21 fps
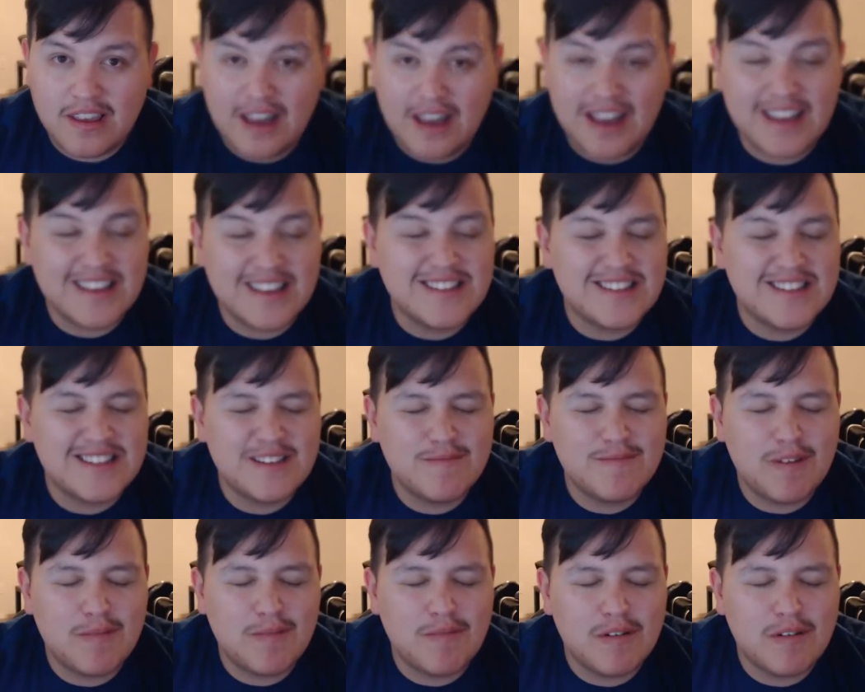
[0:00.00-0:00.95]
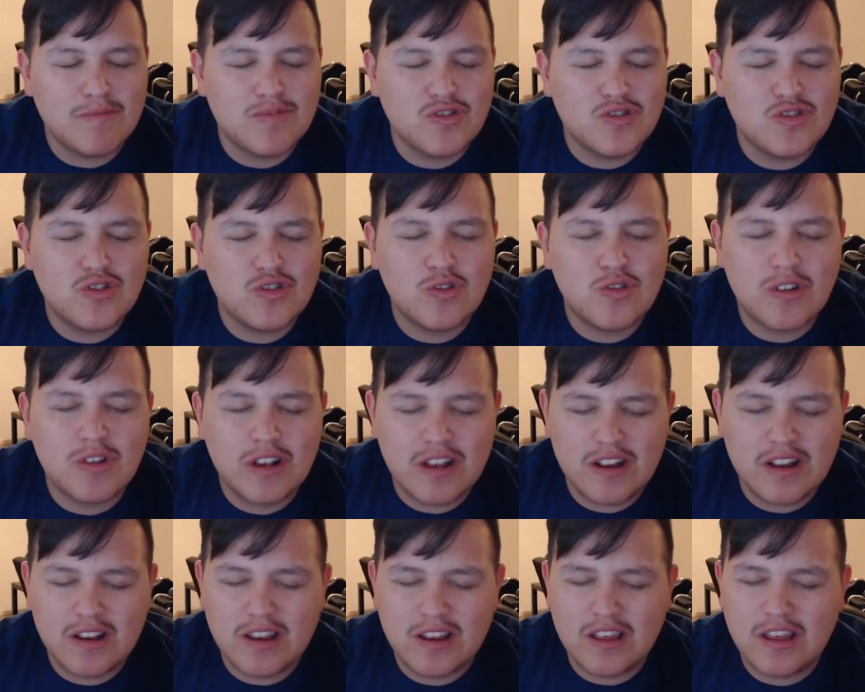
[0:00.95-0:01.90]
I can see my mom so
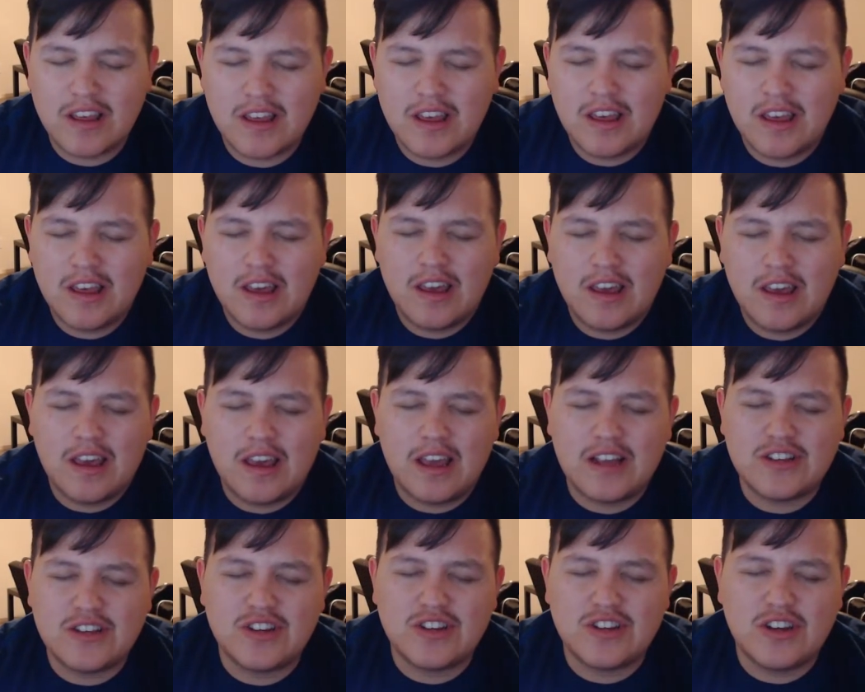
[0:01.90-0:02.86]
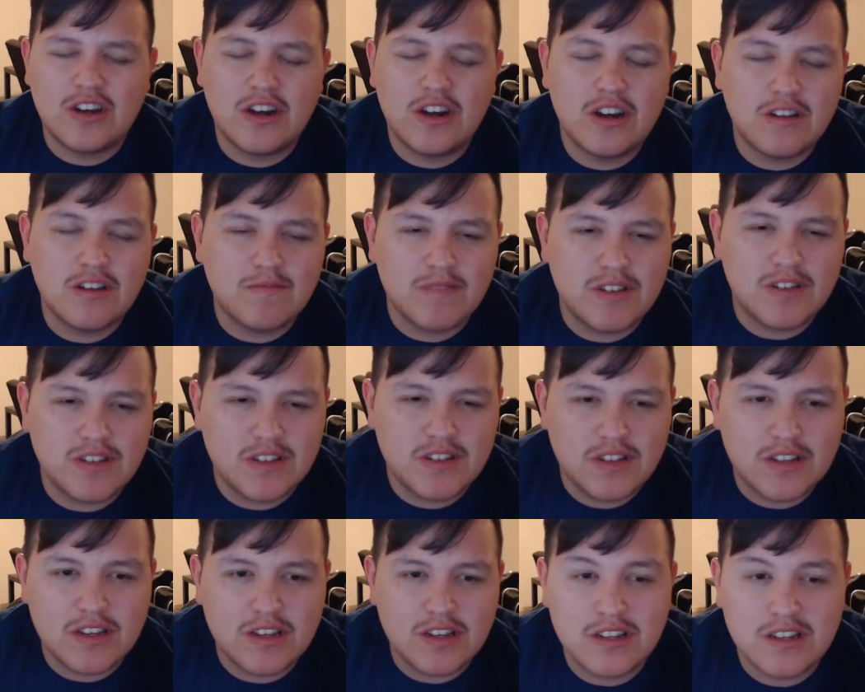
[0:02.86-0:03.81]
clearly, and she hugged me. She
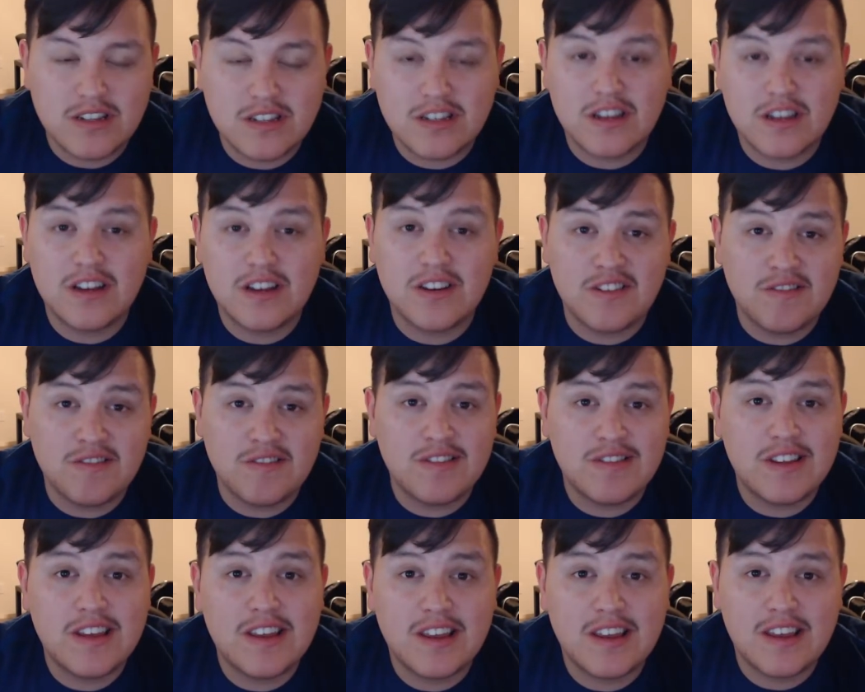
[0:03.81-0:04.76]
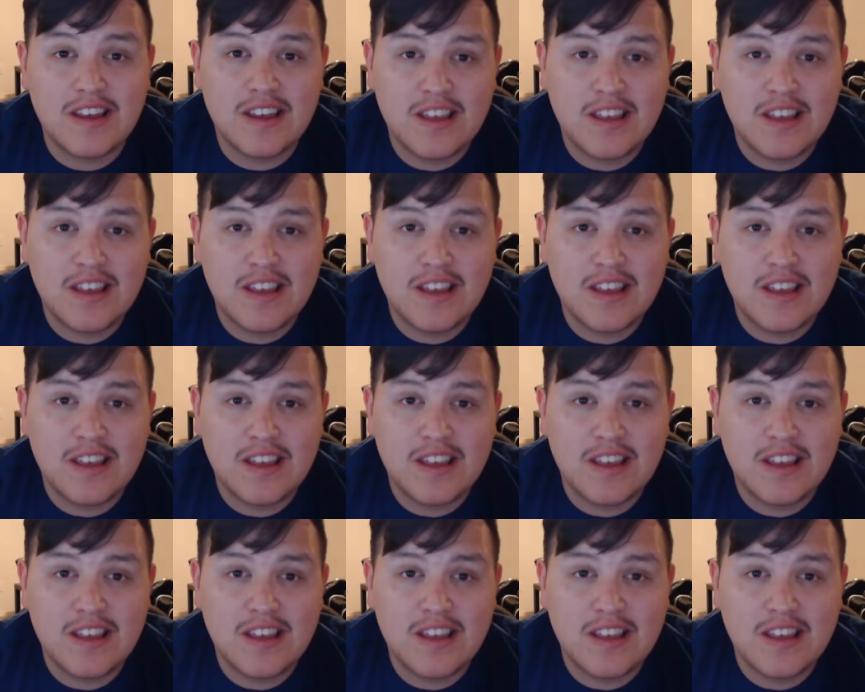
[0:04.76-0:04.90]
said, son, you did it.